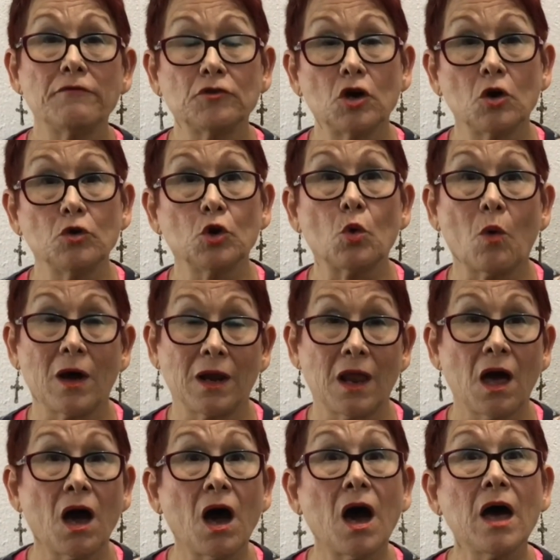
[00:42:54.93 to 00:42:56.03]
go to
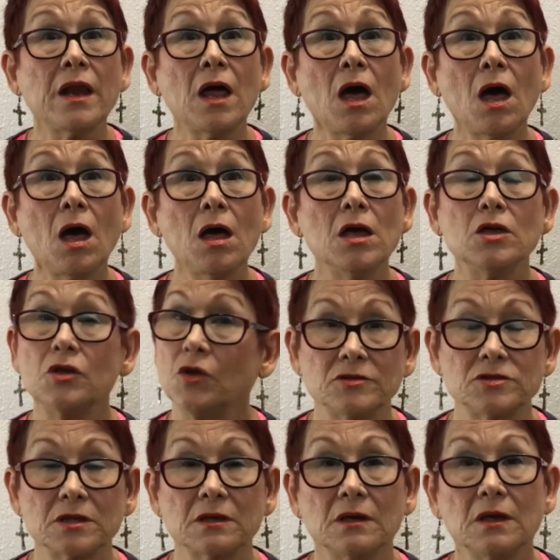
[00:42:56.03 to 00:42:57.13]
Guadalajara,
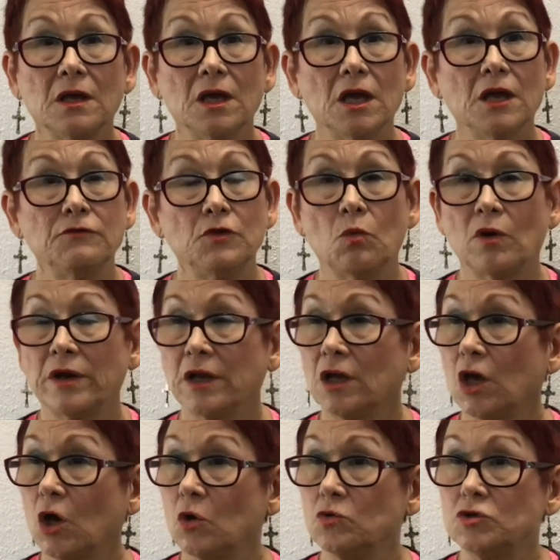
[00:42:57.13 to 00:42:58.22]
if you want to
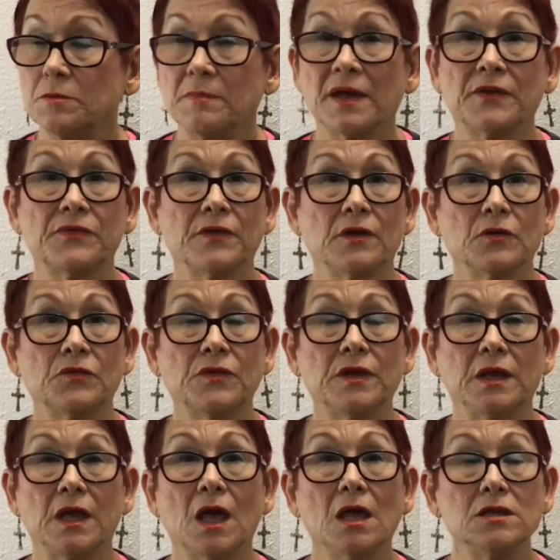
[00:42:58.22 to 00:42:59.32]
go to Mexico
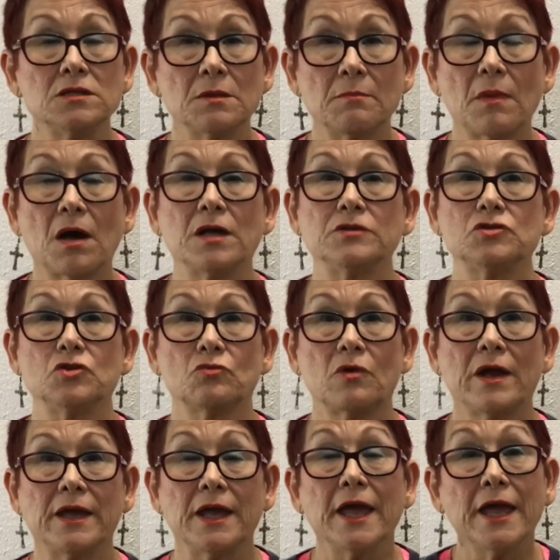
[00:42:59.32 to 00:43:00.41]
City, to
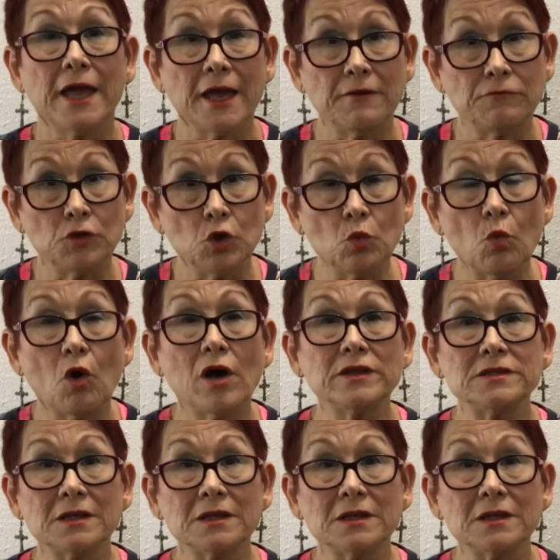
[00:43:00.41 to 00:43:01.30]
Monterrey. If you want